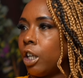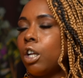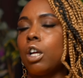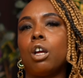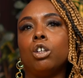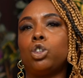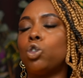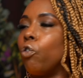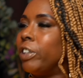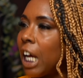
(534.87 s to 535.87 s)
Right
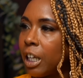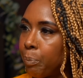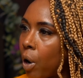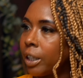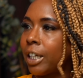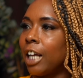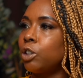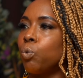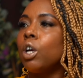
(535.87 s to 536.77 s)
storytelling podcast